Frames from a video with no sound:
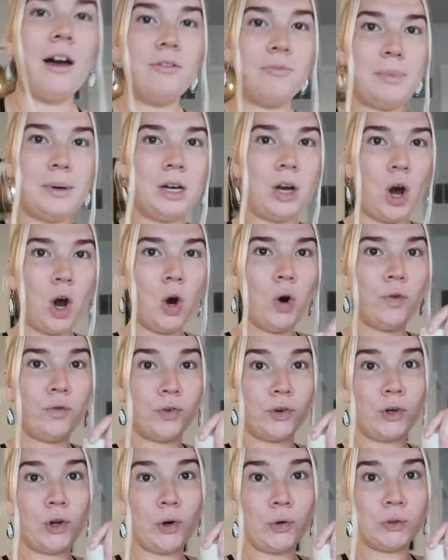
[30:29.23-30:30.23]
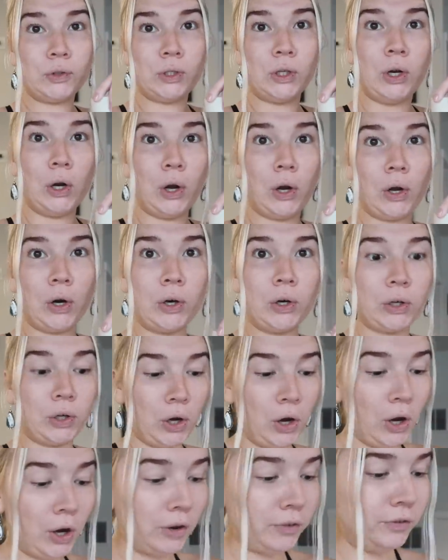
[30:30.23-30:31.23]
I've been overdosing on
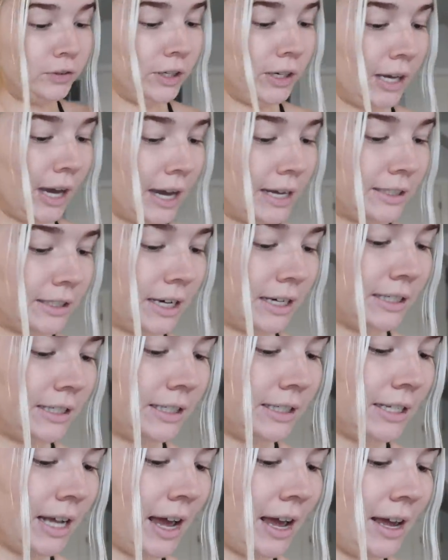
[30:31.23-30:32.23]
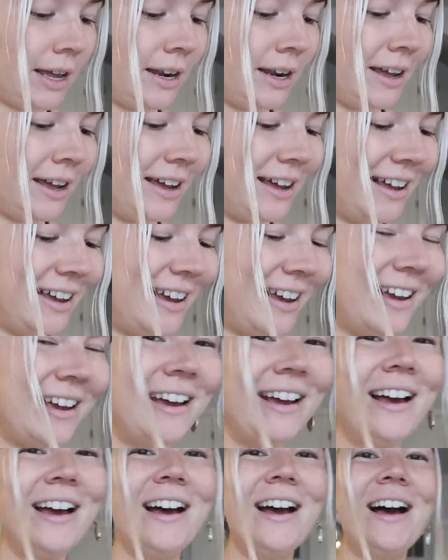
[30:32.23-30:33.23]
coffee, as I said.
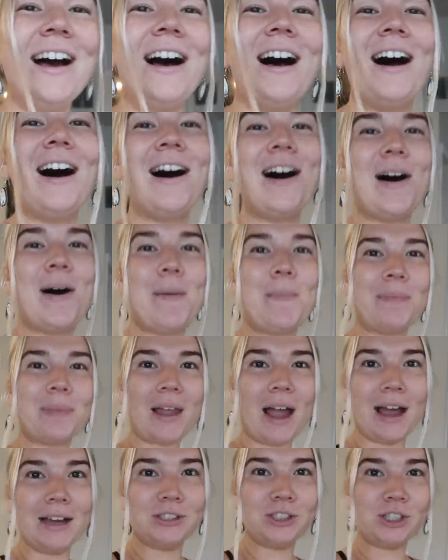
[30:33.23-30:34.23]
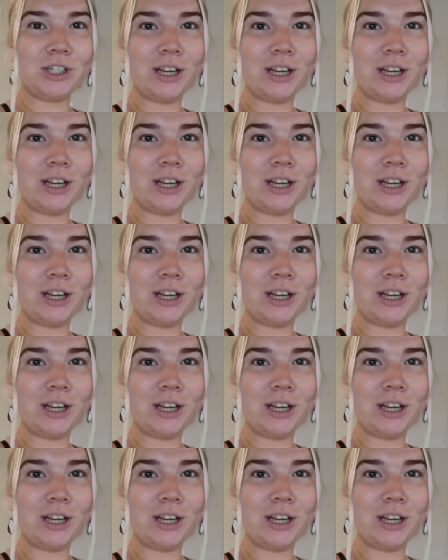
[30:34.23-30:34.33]
I